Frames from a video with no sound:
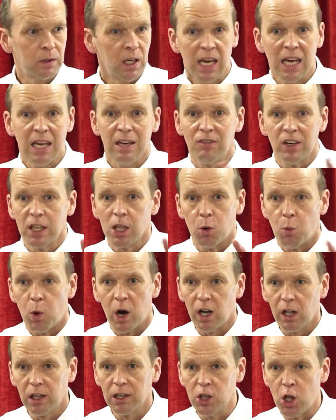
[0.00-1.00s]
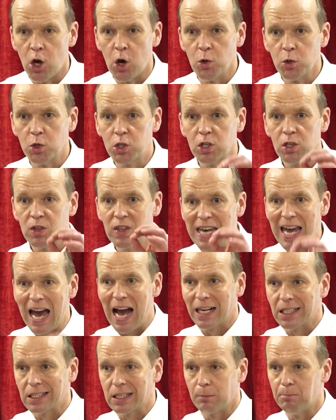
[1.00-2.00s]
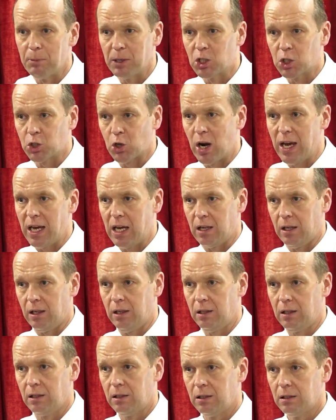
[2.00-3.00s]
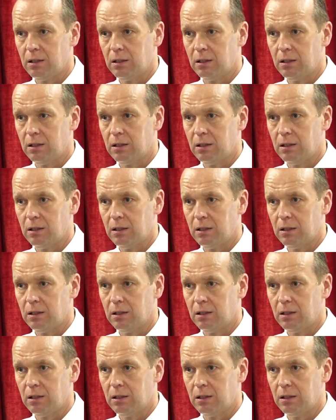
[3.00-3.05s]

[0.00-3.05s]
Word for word: Even the world knows the act of betrayal.